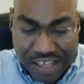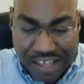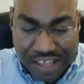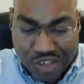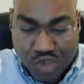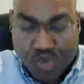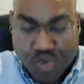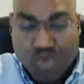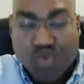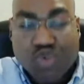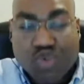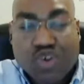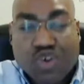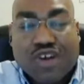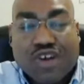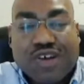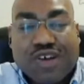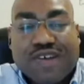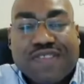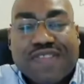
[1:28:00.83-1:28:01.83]
to
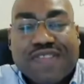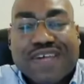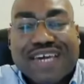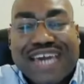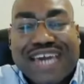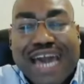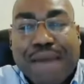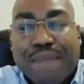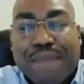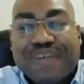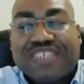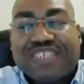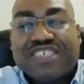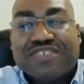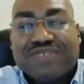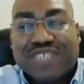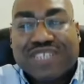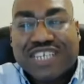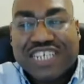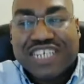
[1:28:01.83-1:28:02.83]
the gap is
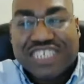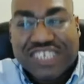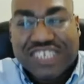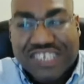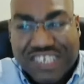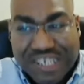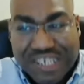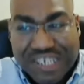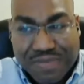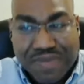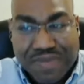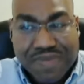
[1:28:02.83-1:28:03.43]
the relationship.